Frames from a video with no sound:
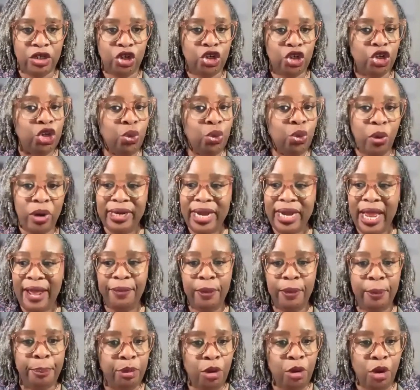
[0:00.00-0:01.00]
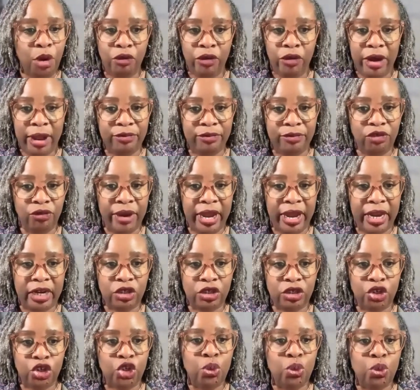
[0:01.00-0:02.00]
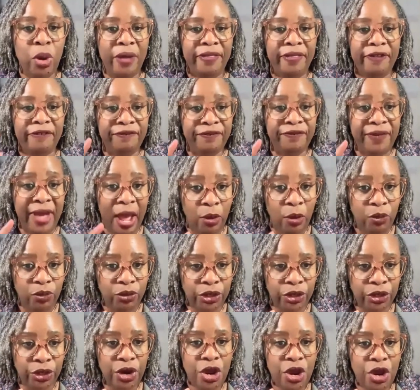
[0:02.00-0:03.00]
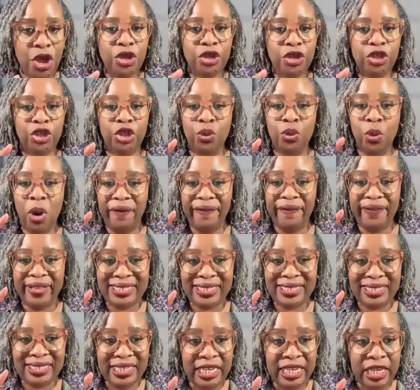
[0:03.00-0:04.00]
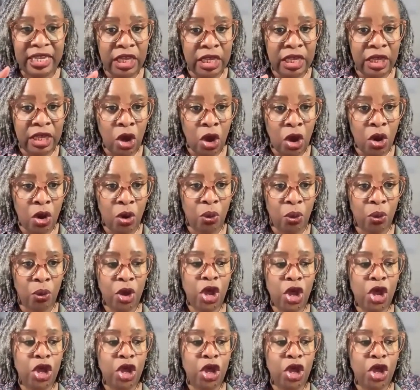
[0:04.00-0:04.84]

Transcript: You are not the program director. You are the founder. You are the CEO.